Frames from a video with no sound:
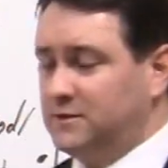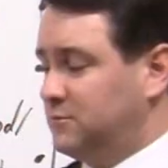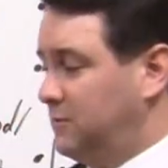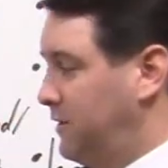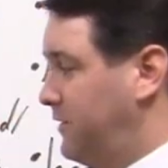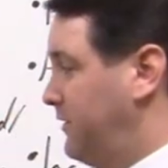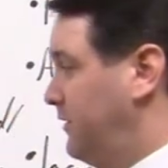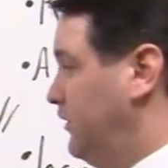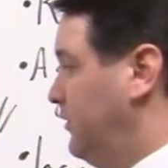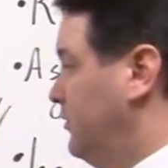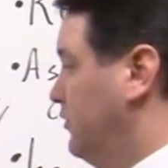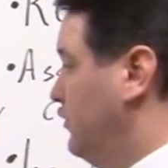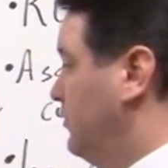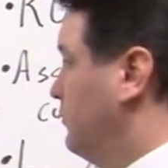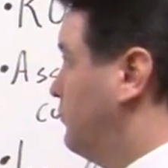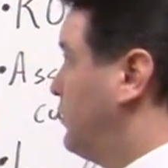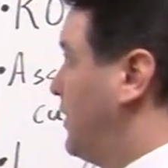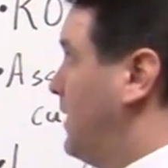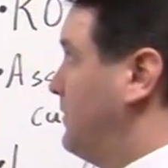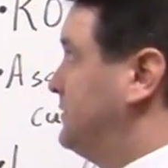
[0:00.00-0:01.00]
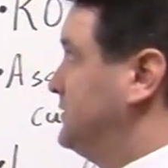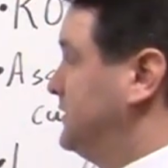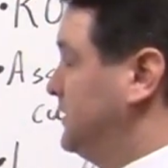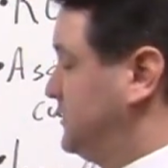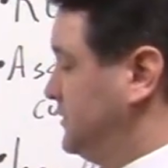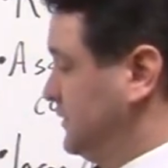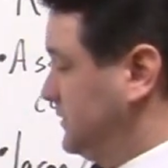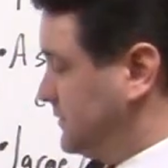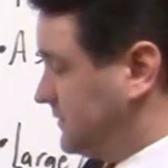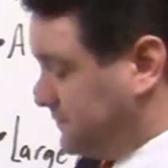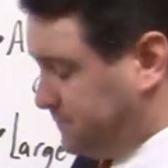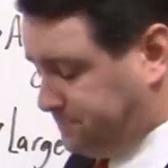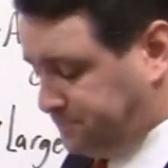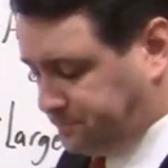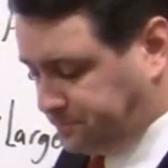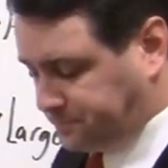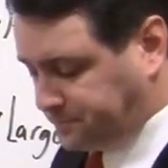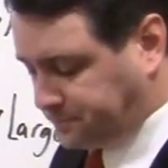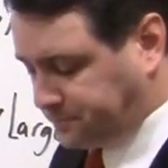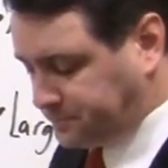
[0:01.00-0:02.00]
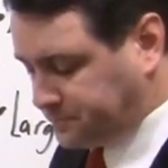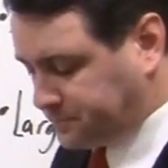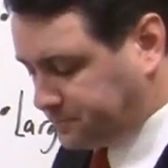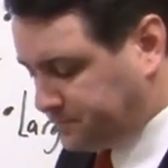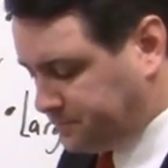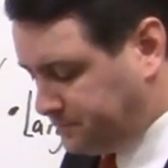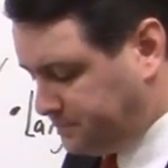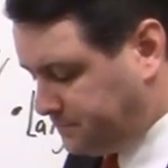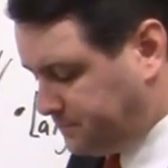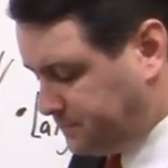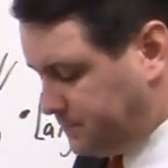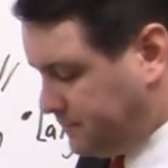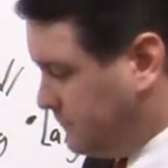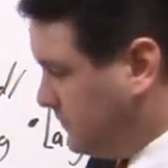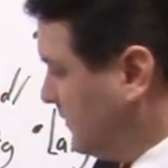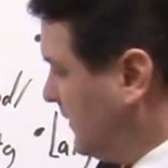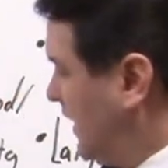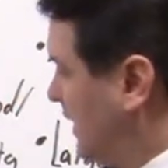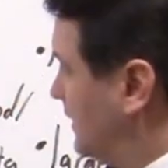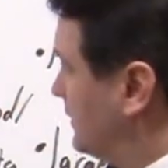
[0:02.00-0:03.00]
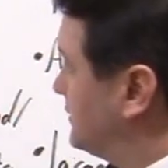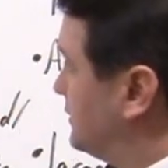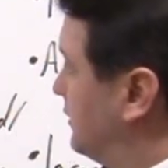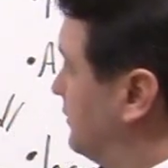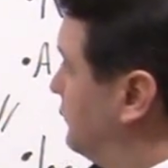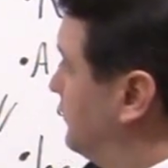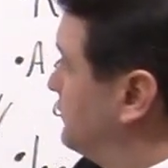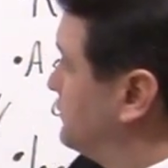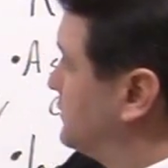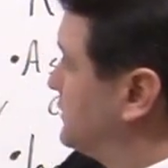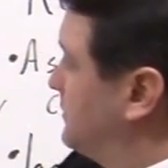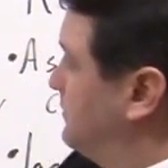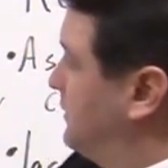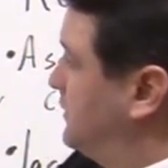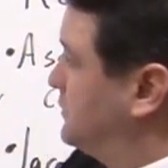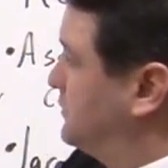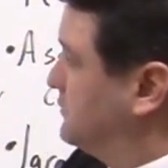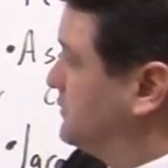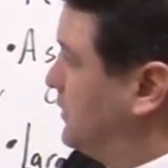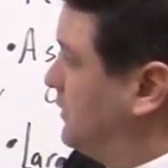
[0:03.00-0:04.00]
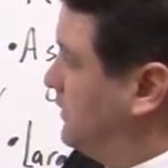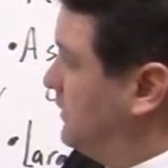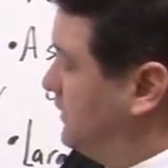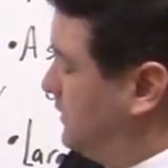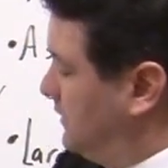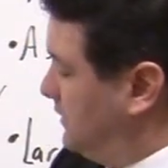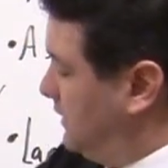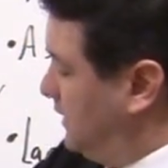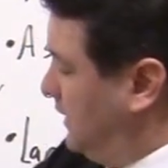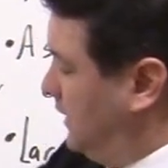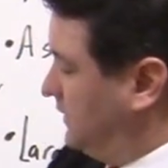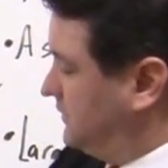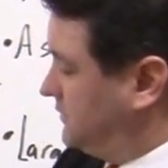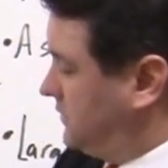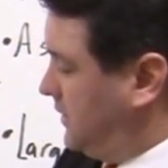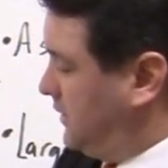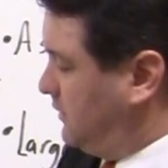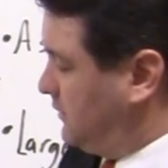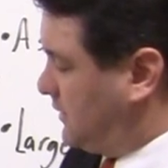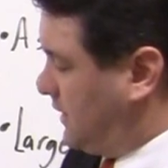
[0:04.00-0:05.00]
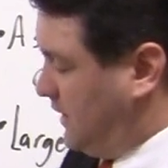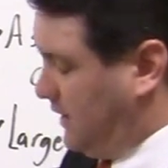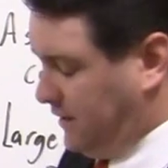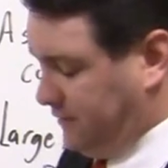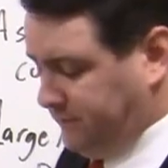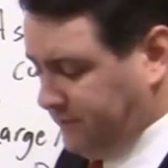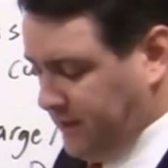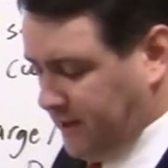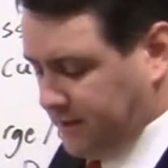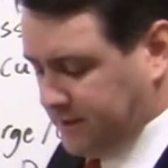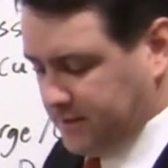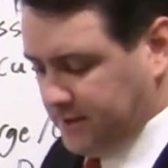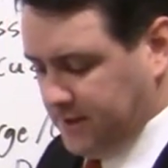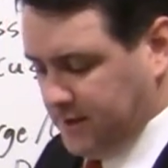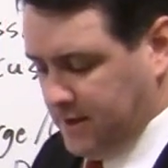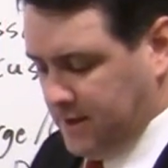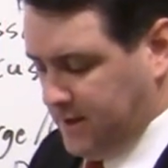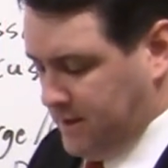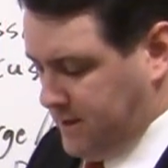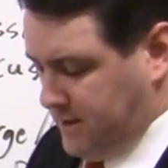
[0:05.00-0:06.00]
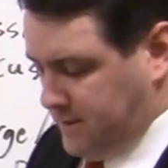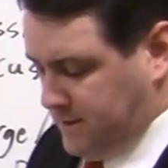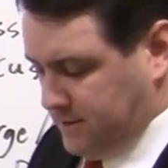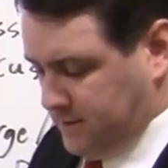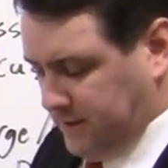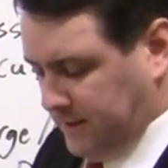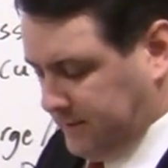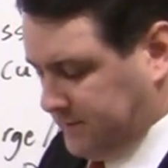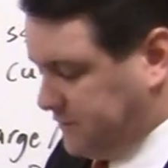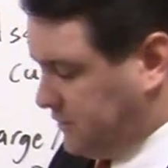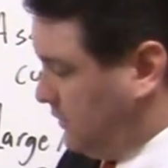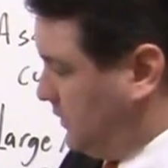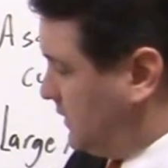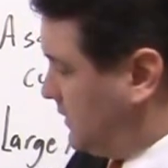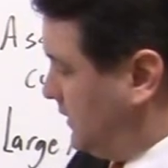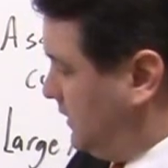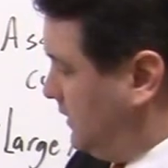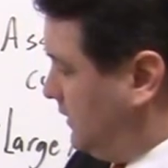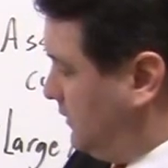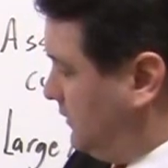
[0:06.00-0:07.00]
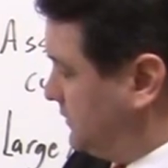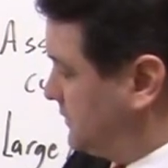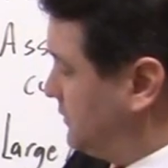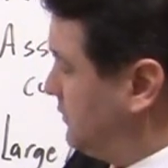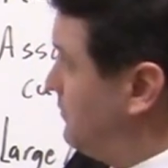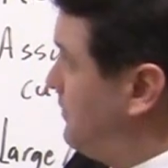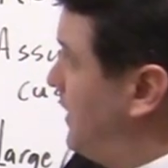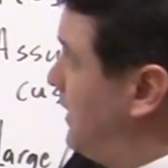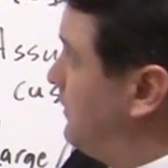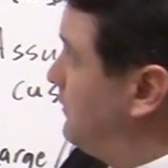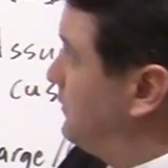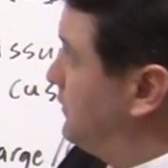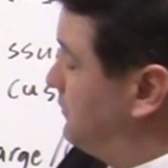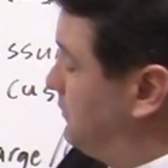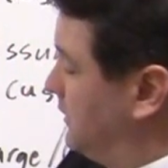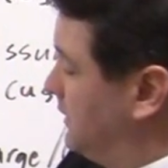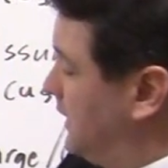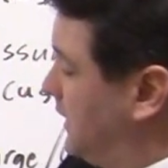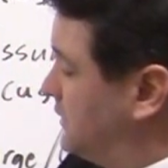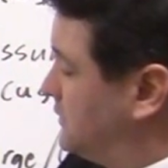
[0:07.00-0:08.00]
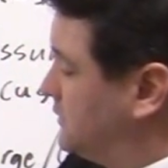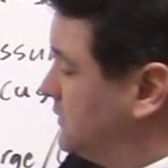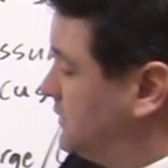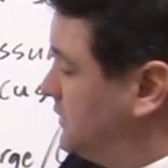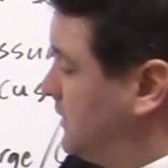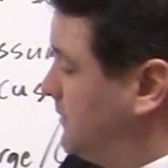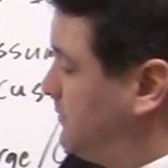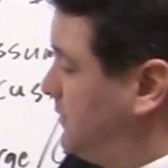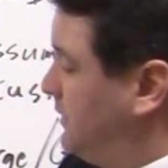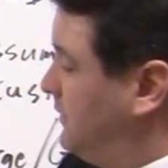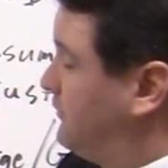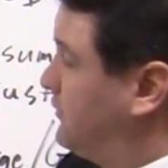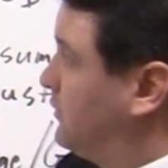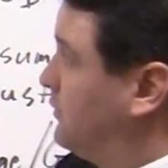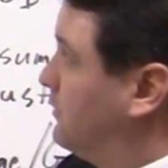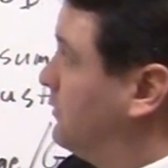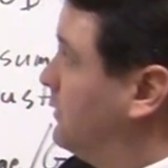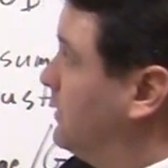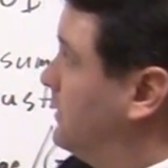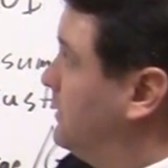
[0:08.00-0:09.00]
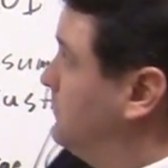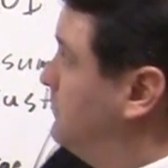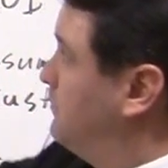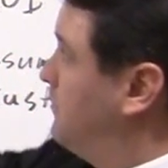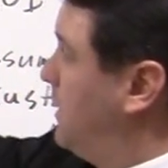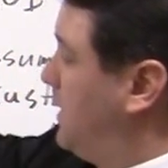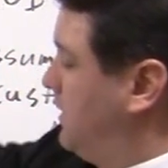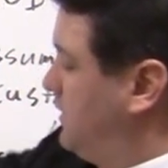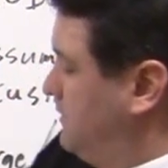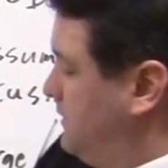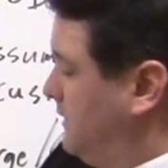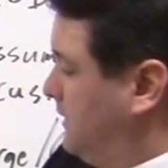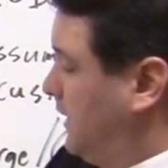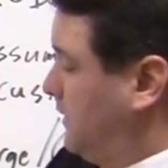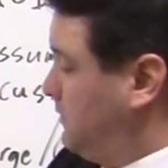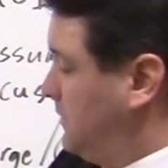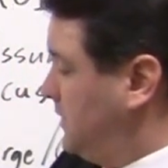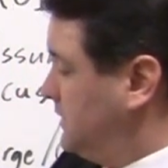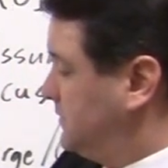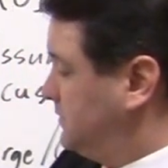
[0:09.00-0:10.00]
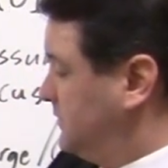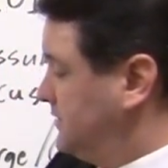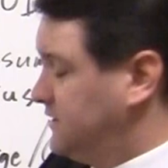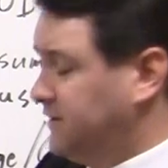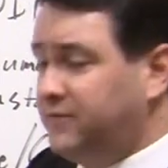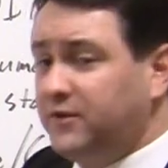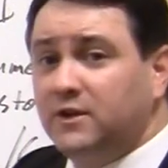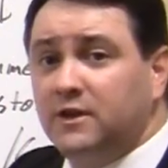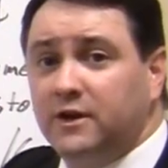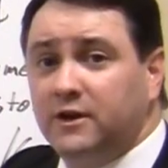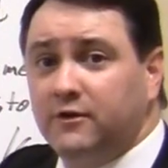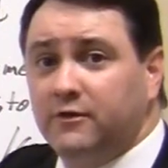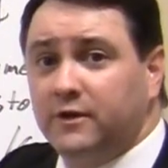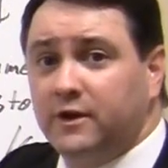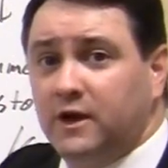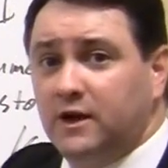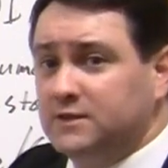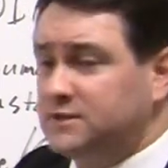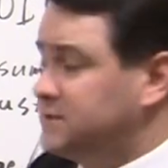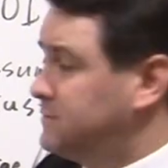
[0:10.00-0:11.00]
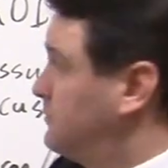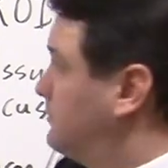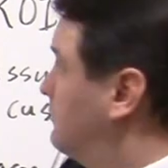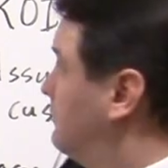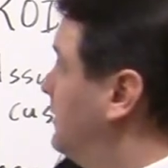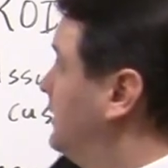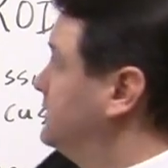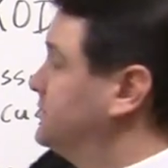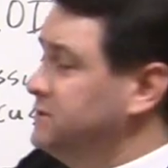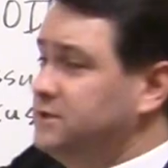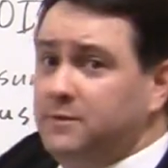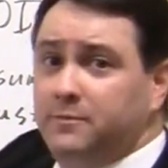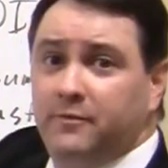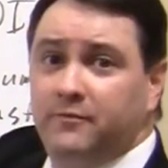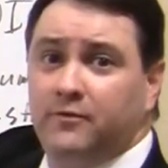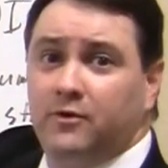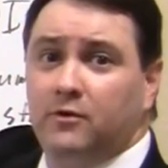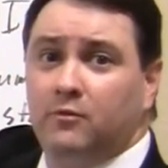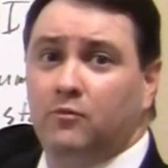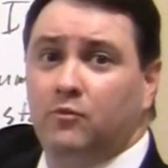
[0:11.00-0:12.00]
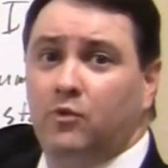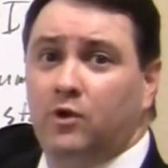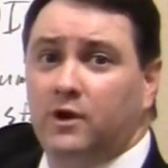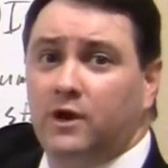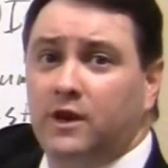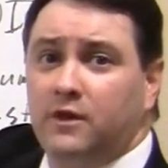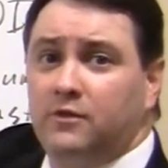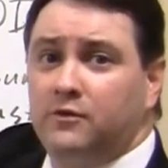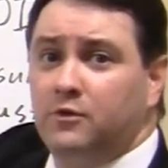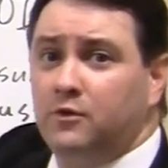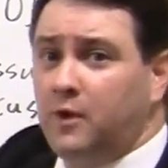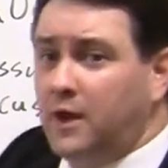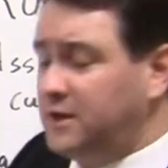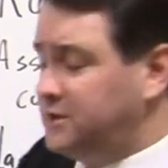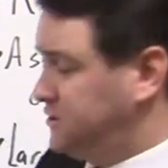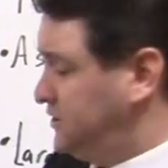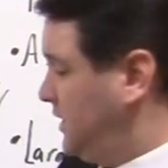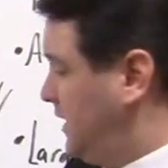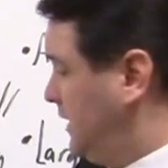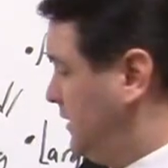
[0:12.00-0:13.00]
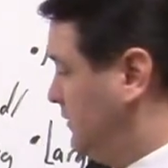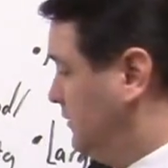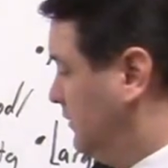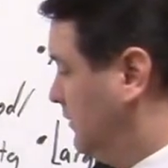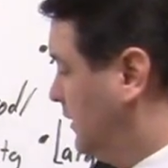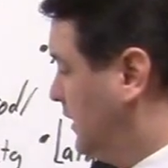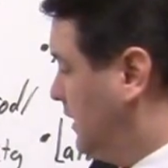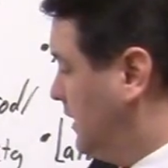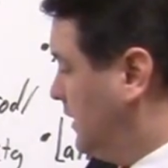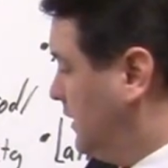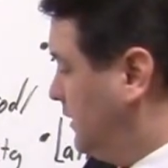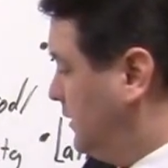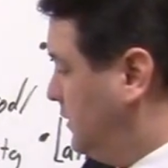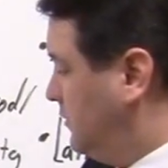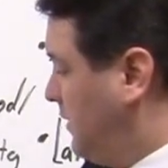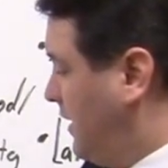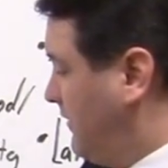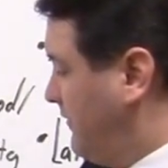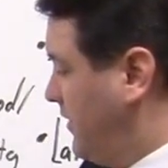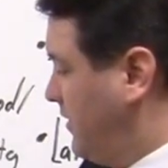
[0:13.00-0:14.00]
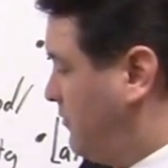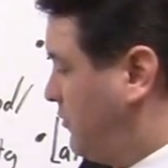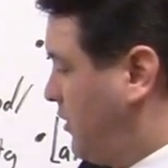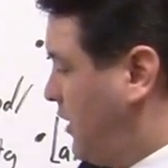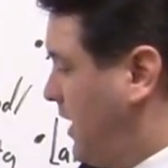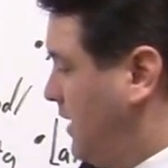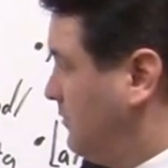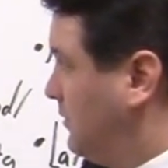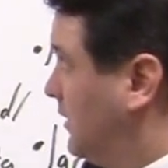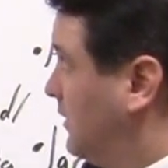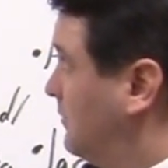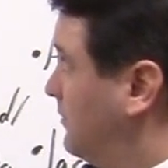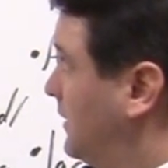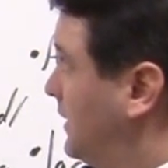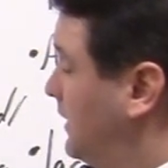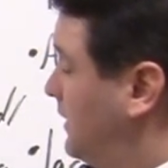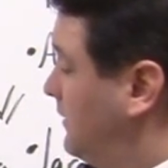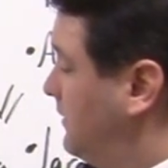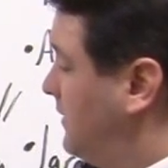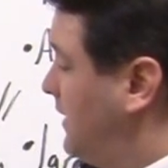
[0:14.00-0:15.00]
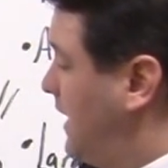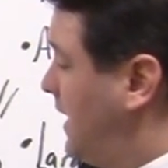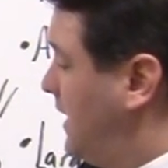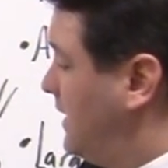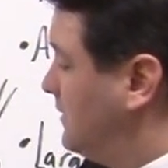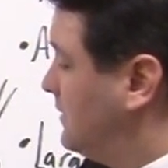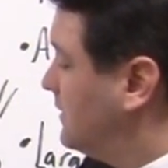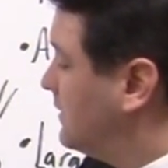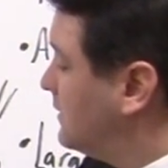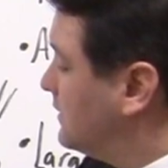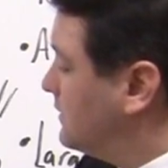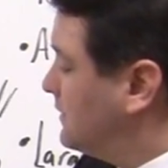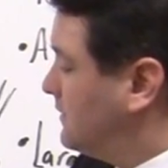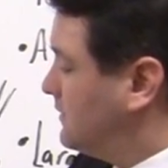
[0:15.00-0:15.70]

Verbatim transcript: That's one of their new propositions. So those are some issues on uh, channel conflict. Let's talk uh, also about the relationship. If you're, and I mean specifically here the customer relationship. If you're working through a channel, you have a problem in that